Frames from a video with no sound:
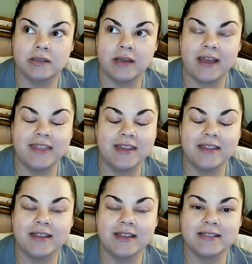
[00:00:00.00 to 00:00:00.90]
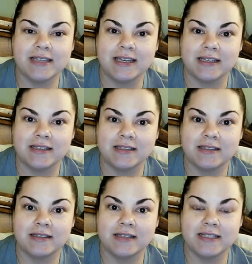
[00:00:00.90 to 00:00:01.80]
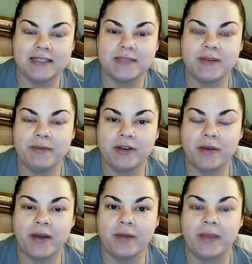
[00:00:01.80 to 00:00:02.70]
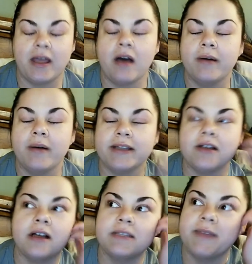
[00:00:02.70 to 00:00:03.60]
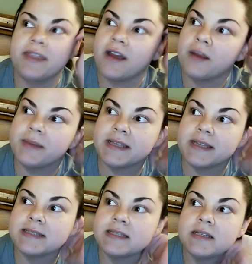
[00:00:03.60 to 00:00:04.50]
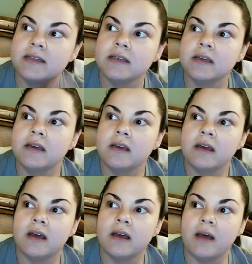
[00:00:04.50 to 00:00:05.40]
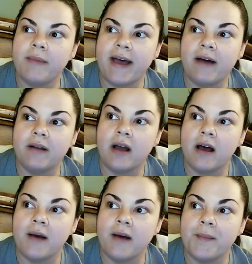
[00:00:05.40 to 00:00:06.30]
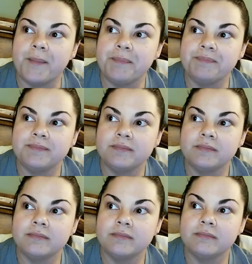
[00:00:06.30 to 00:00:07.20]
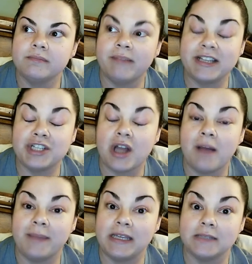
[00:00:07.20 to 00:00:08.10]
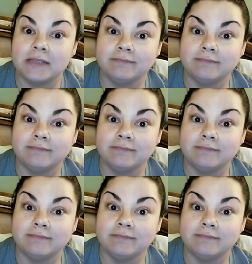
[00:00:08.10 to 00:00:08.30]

I think that's it. This has been a pretty quiet week. Oh, I talked to my therapist about um, my shopping,